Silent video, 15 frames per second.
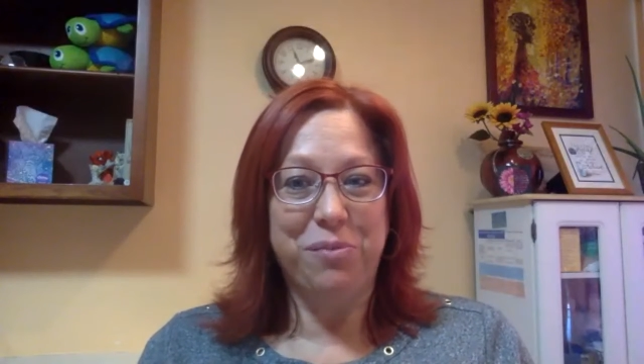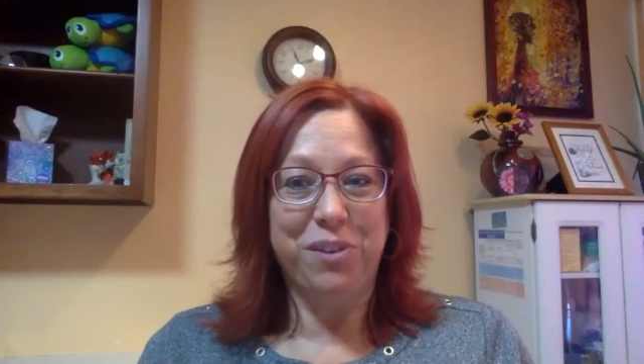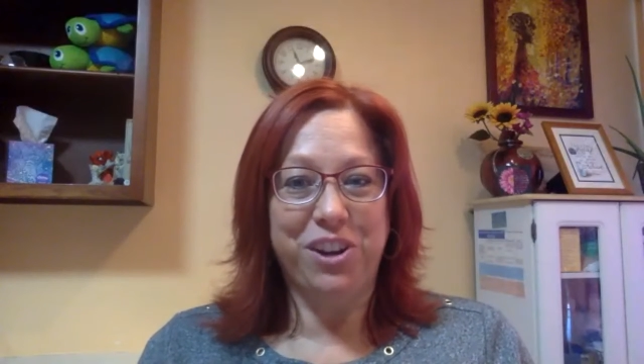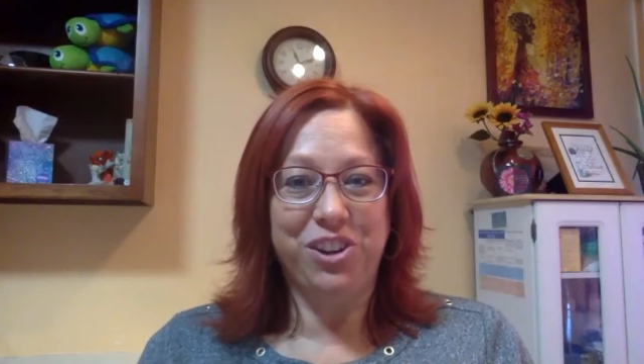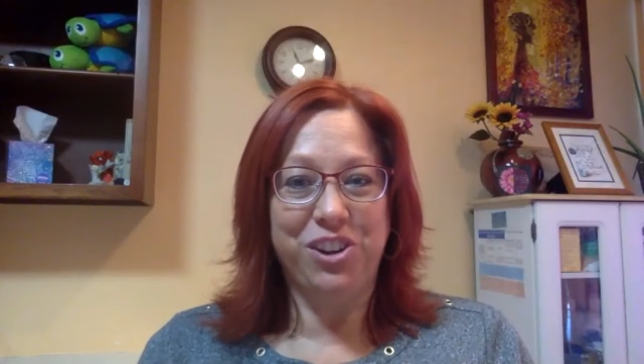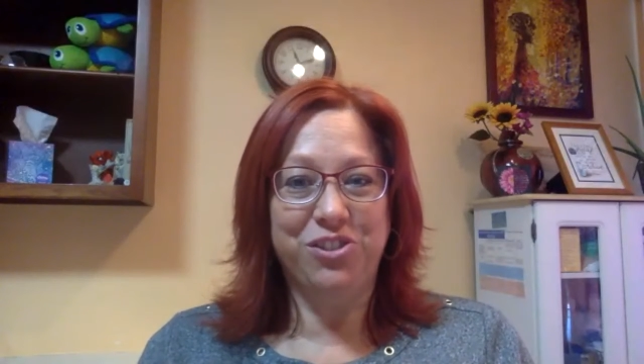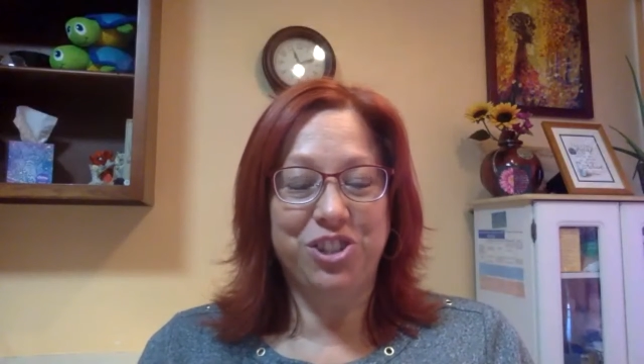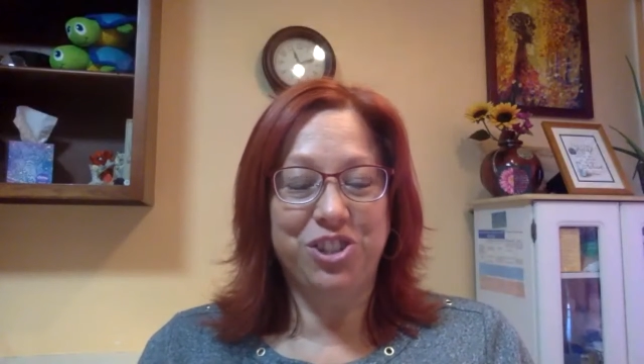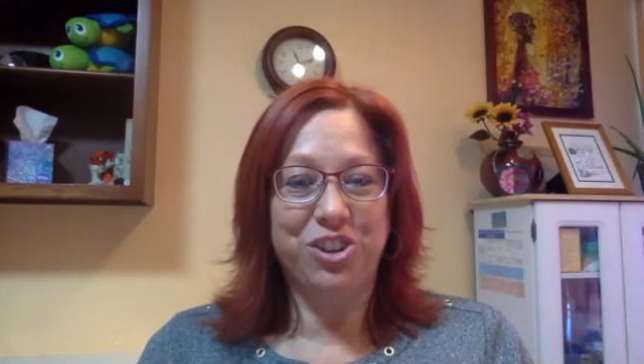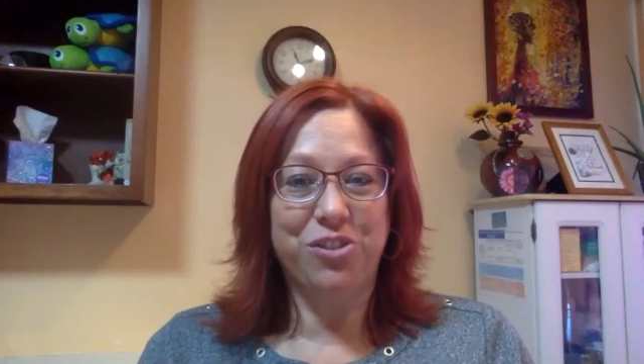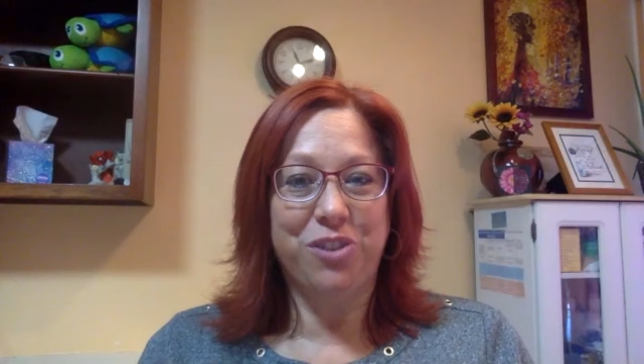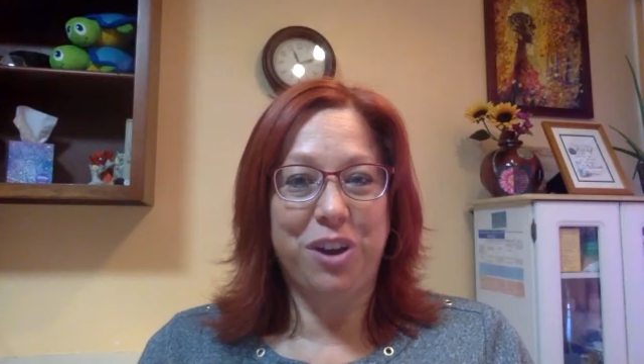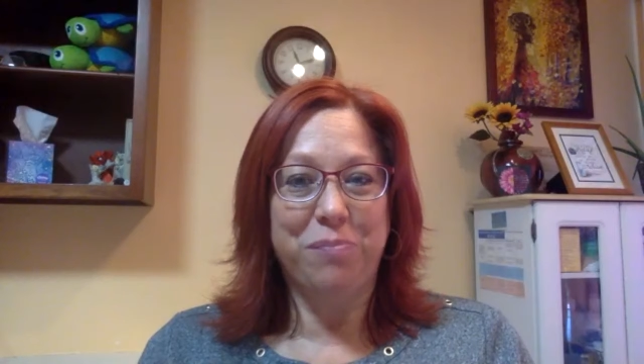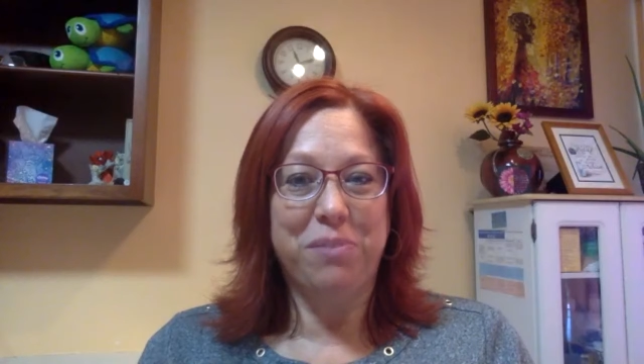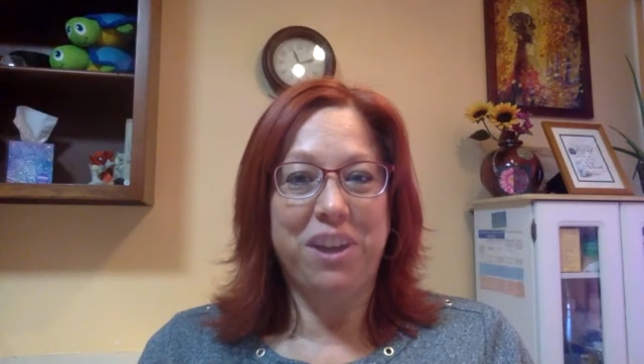but you show
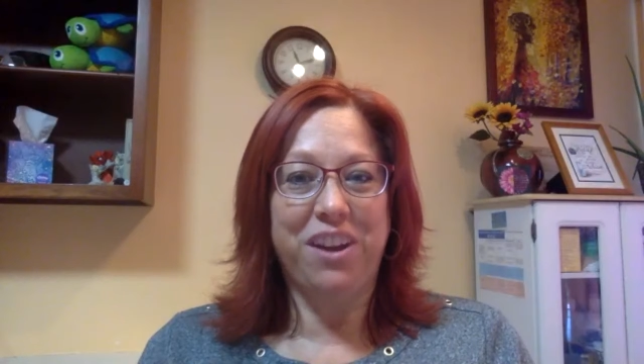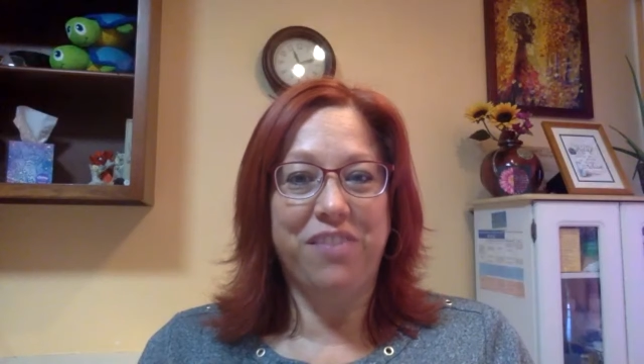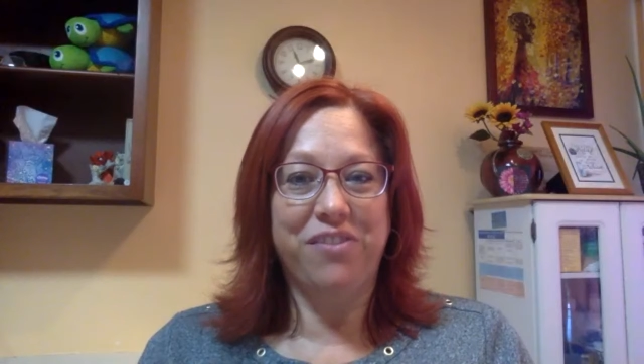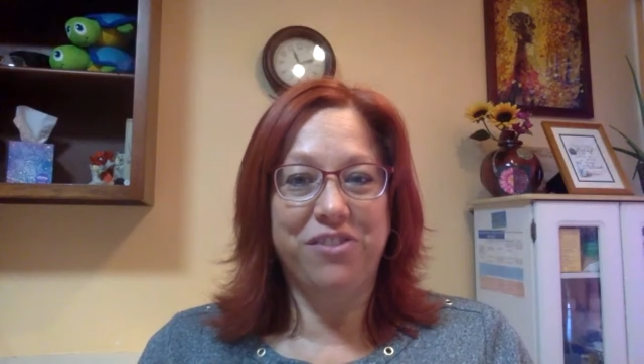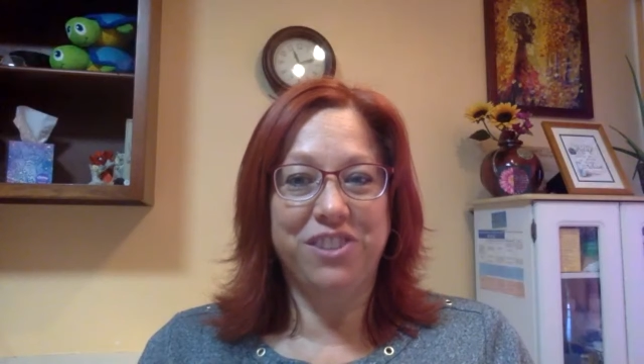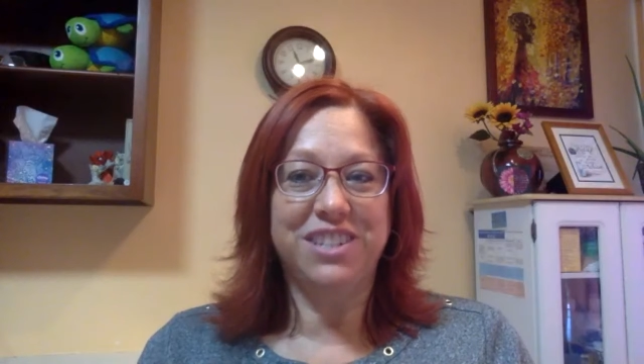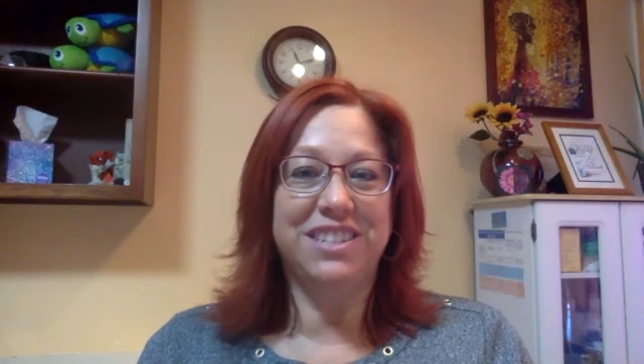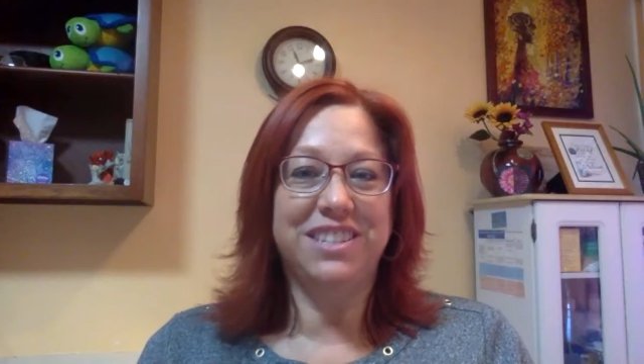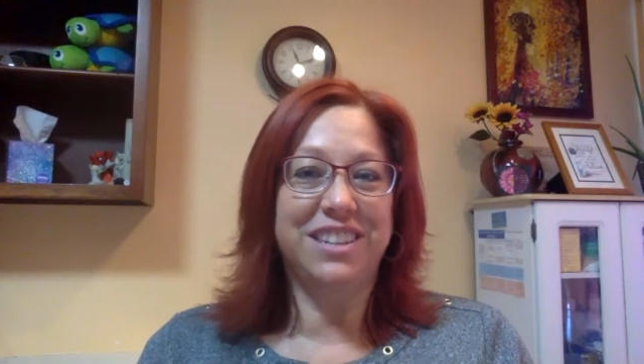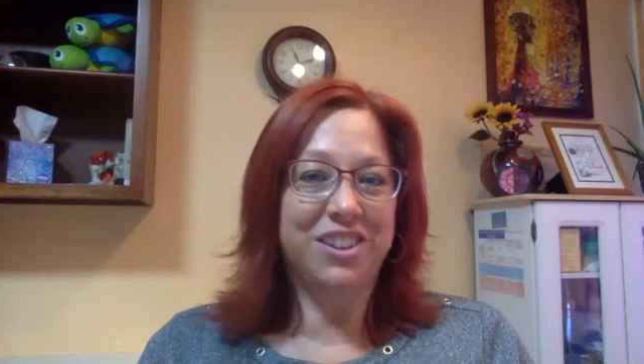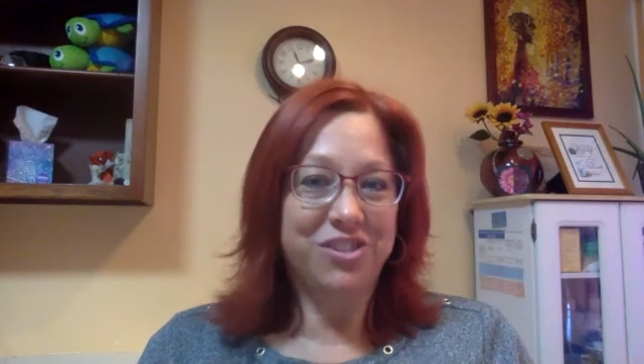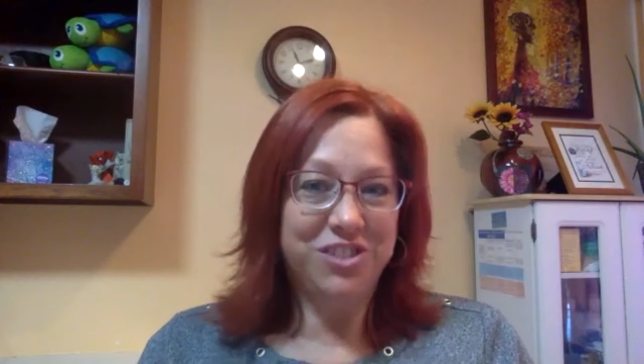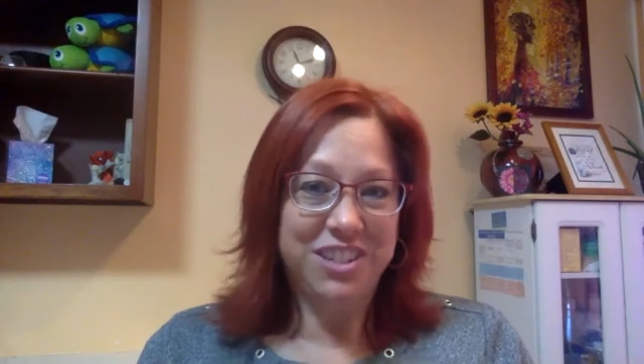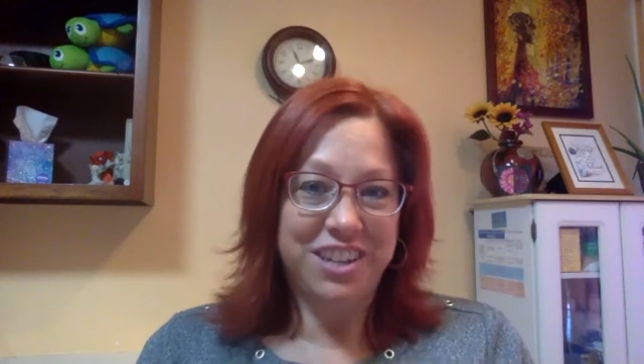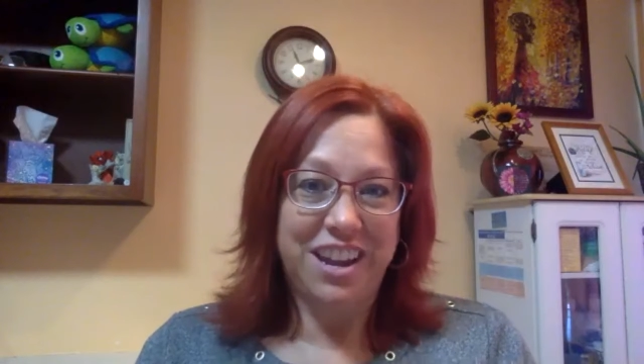up every
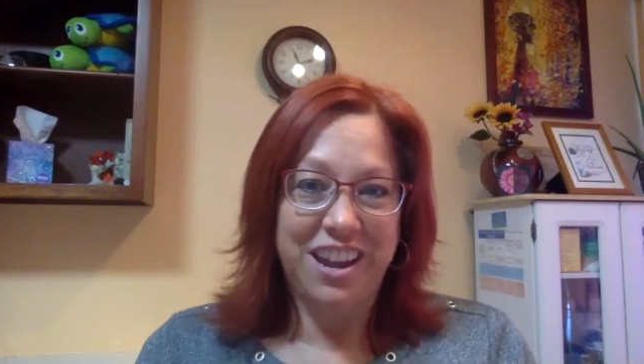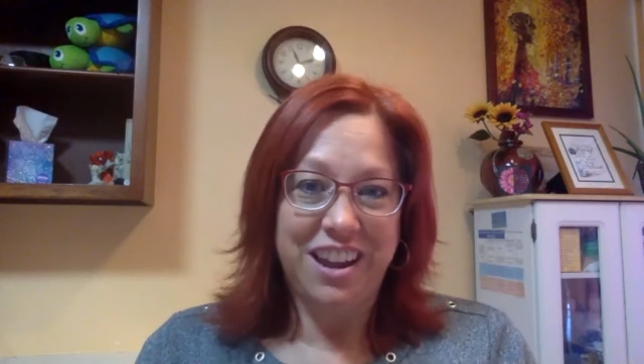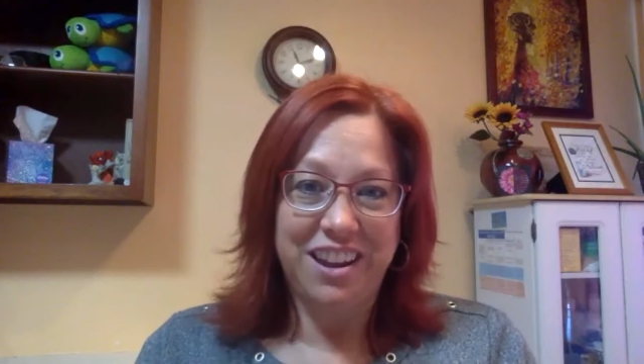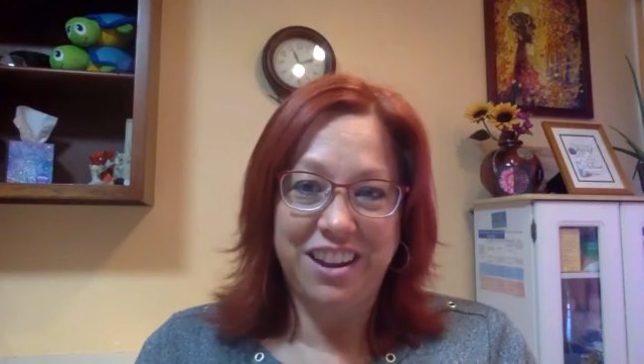single day,